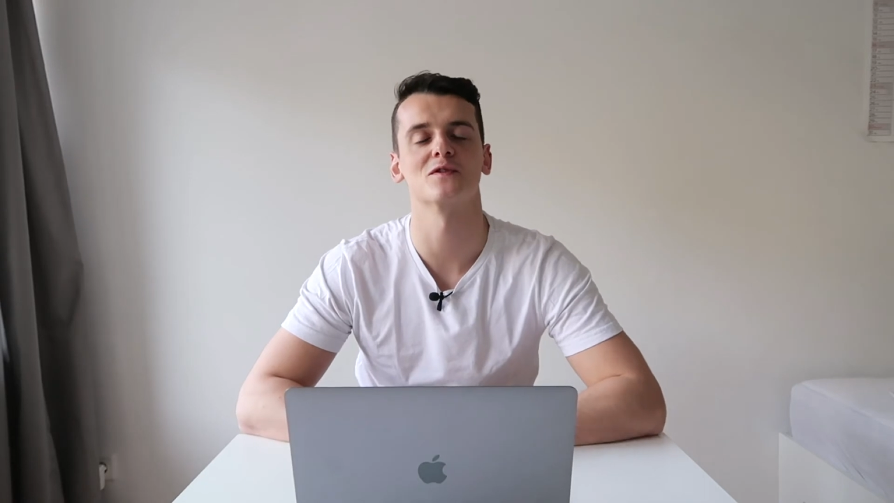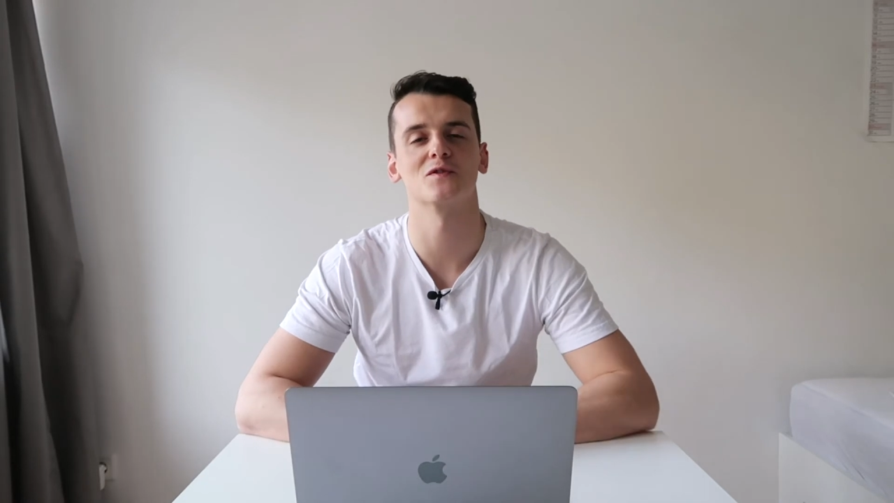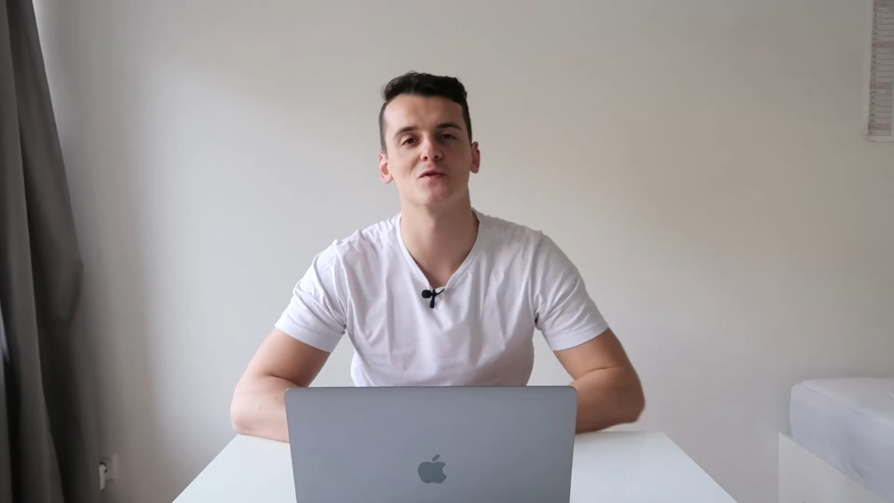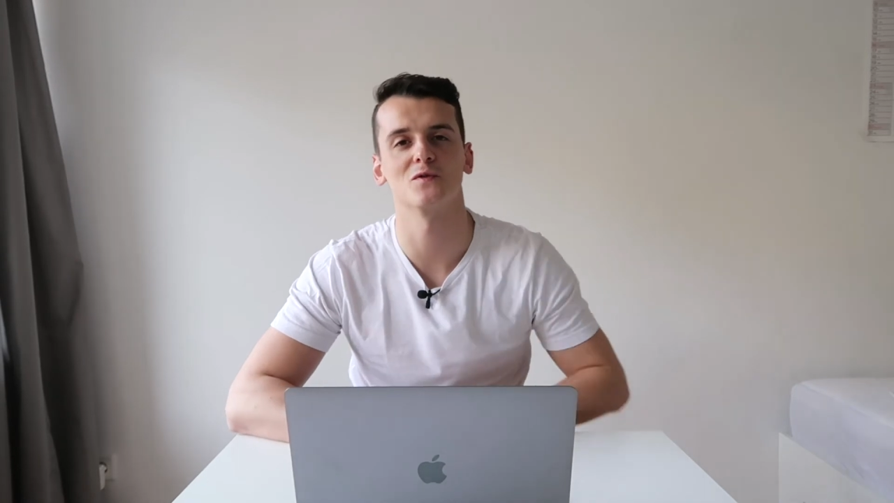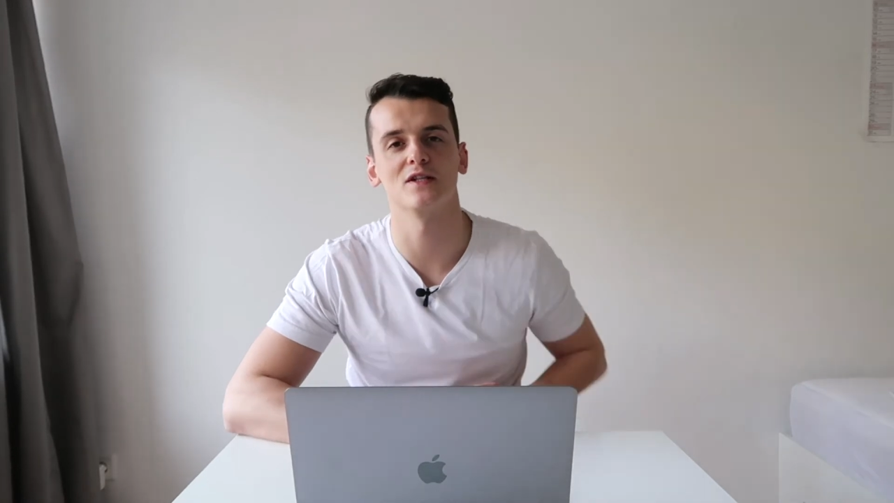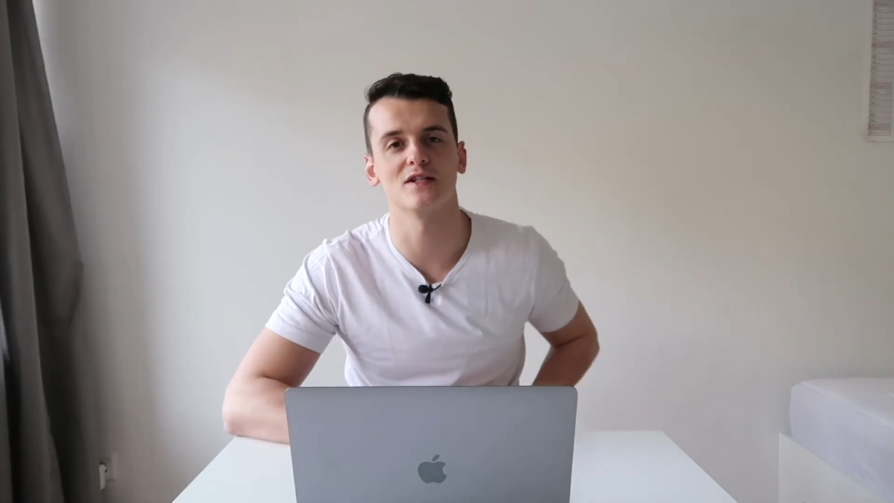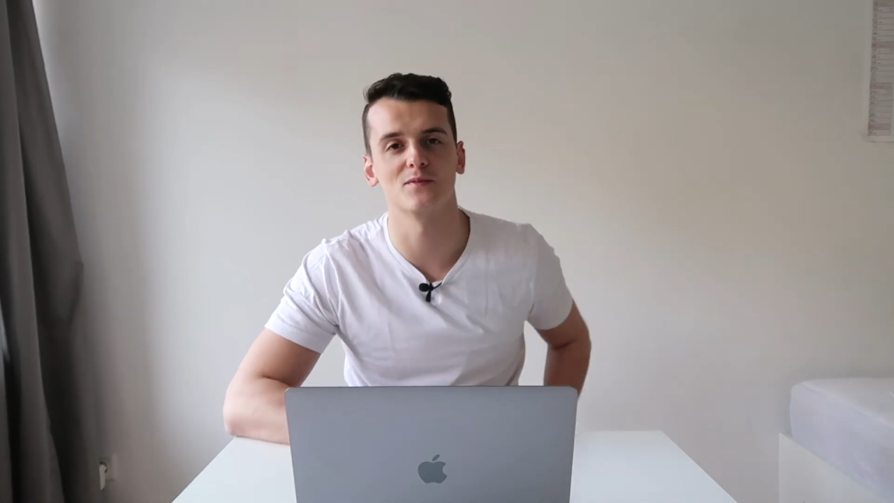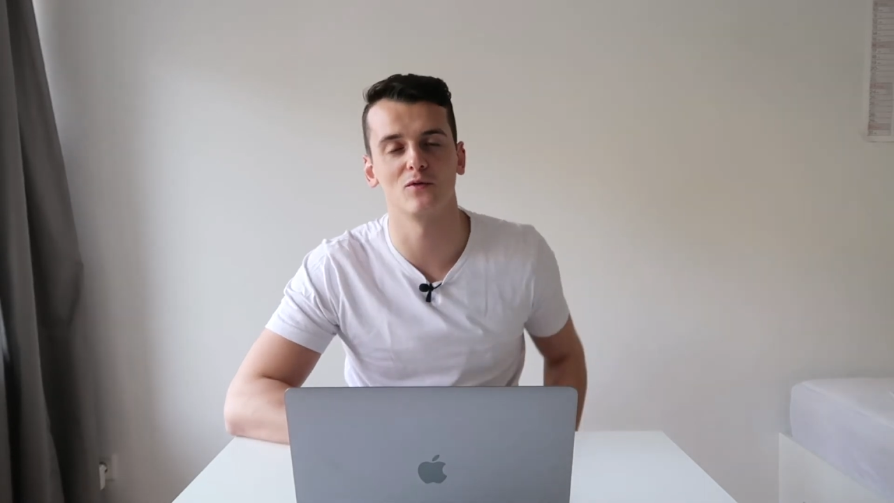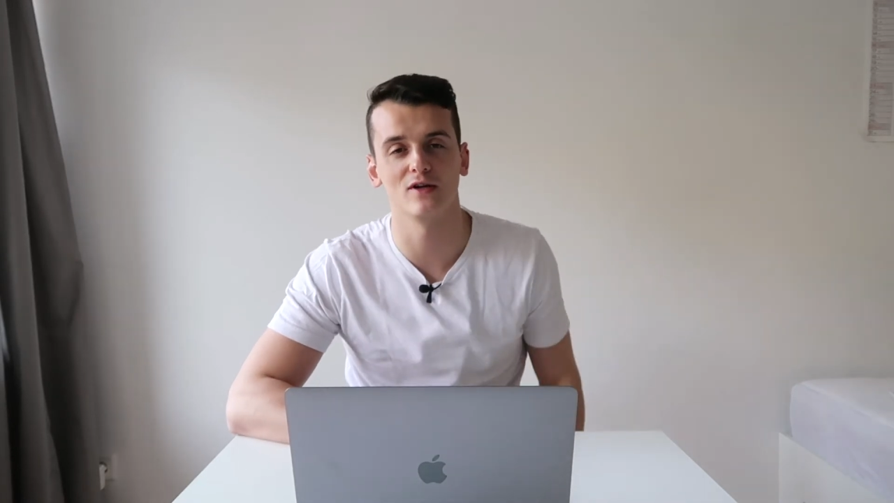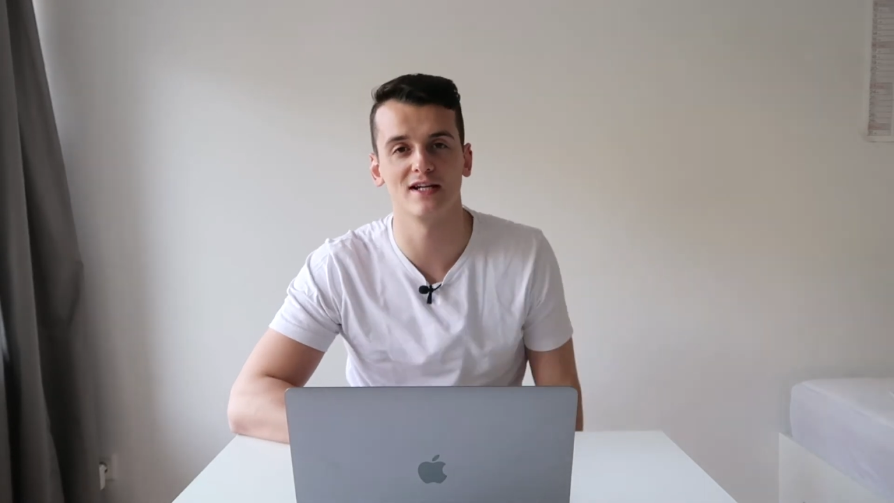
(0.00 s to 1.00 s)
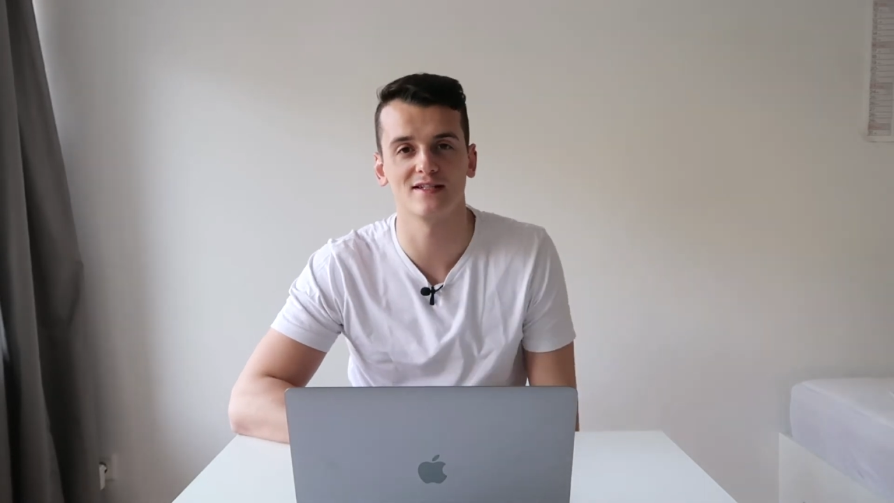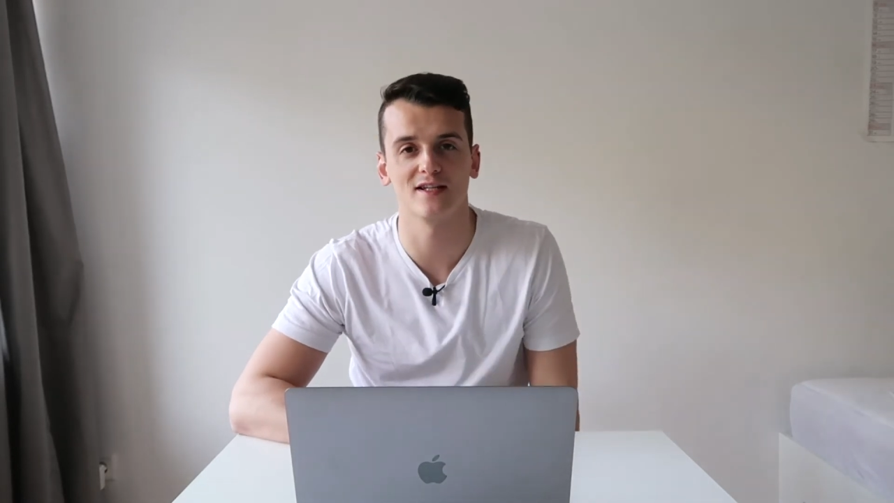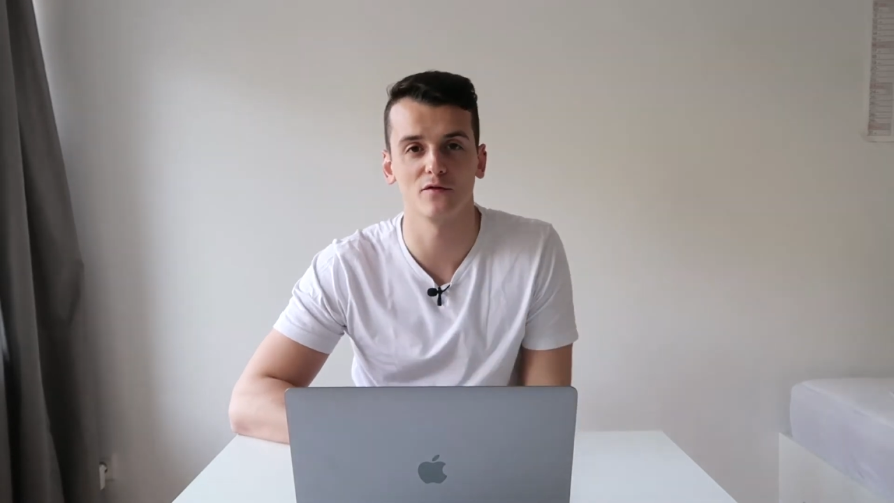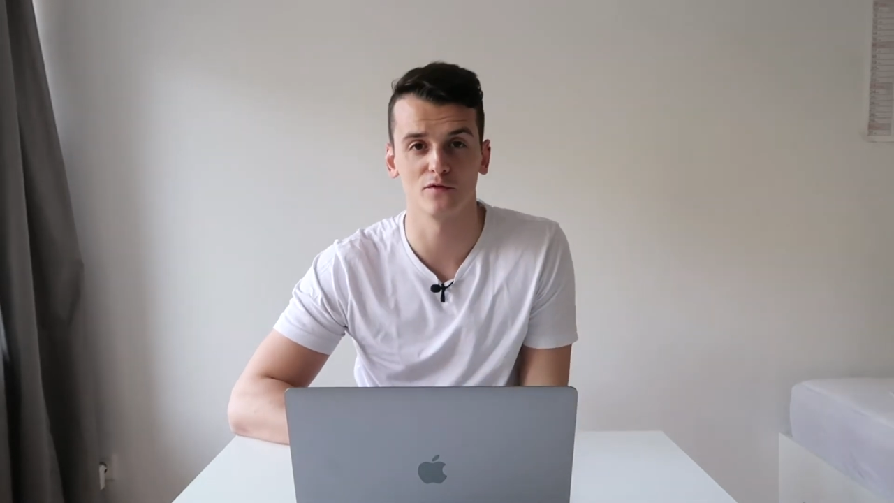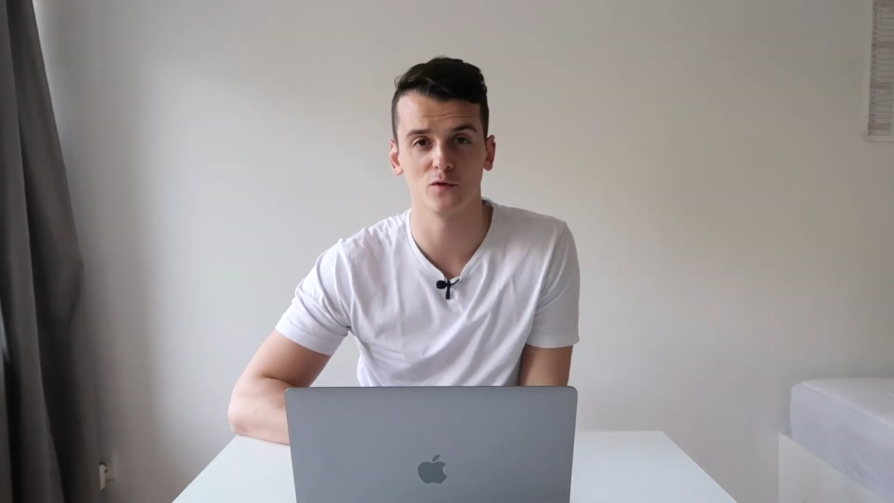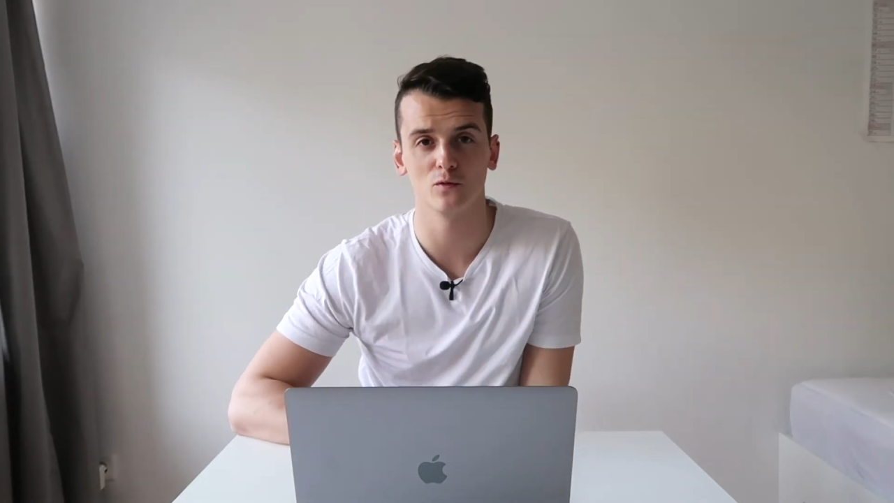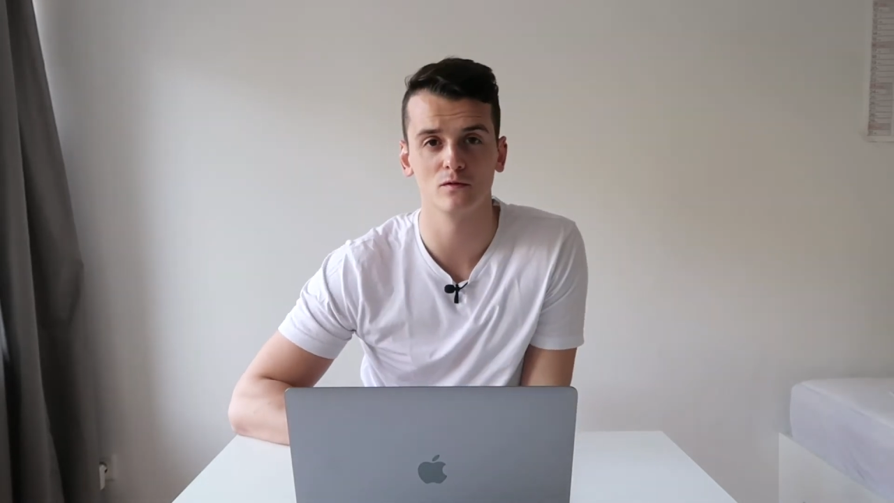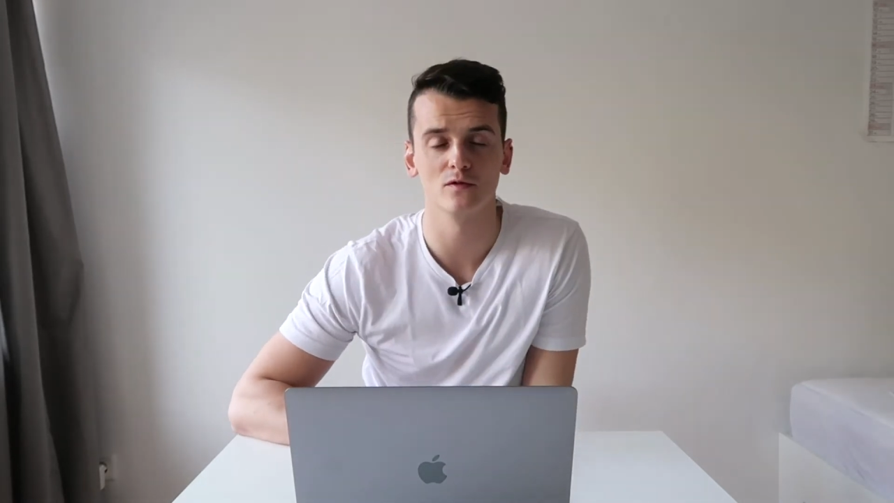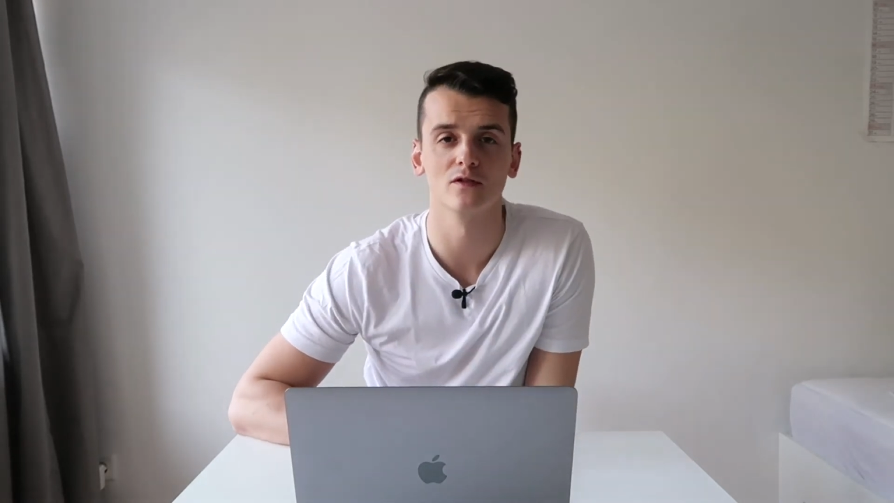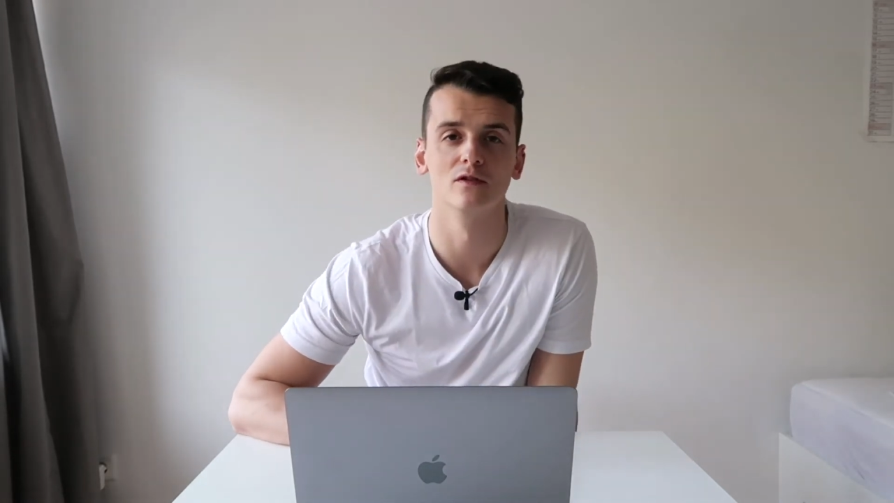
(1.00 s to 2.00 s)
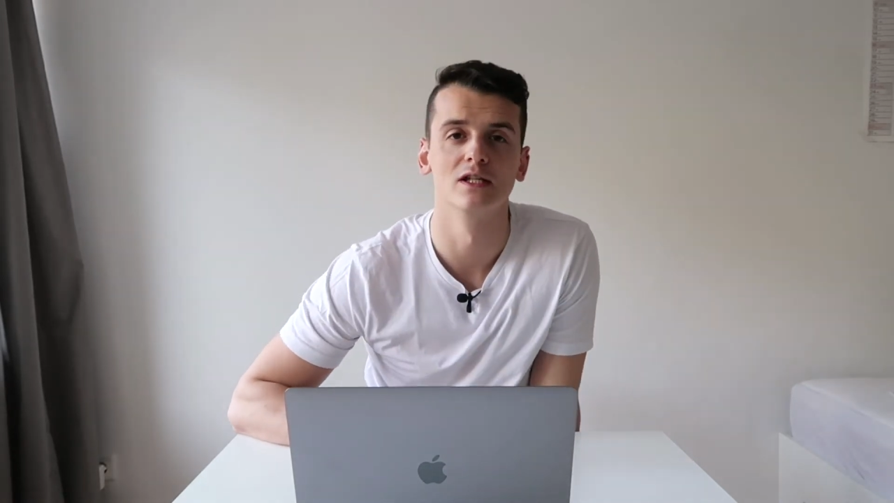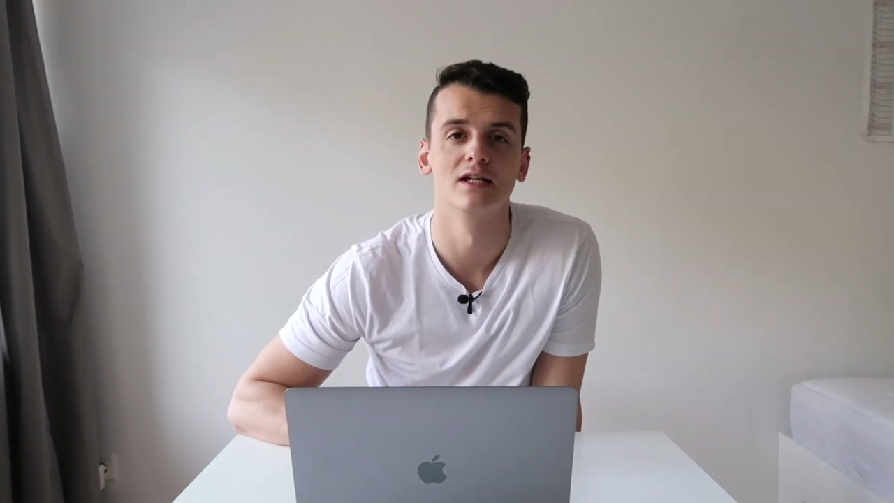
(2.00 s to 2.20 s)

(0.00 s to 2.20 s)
was to explore a set of tools